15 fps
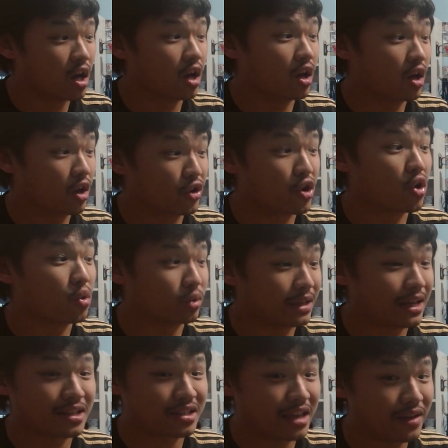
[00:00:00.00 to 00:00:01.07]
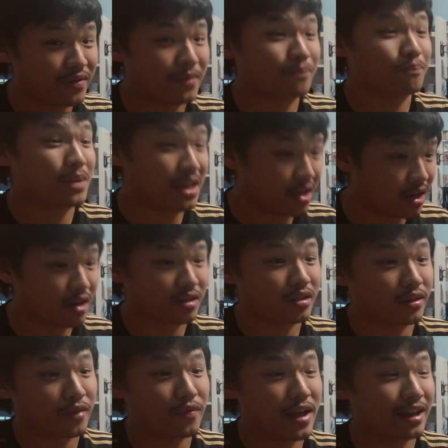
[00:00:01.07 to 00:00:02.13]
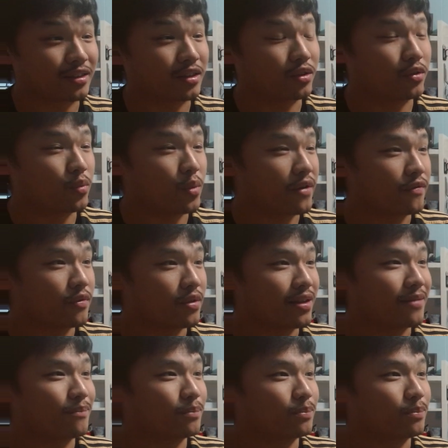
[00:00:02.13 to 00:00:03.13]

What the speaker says: a goal that is given because of the fact that the referee